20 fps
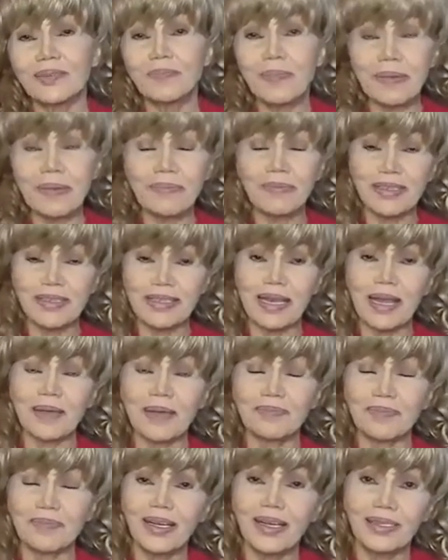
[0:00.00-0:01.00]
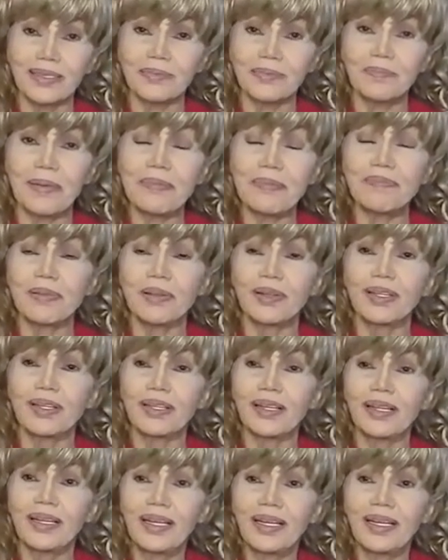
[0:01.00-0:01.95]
people slapped other people.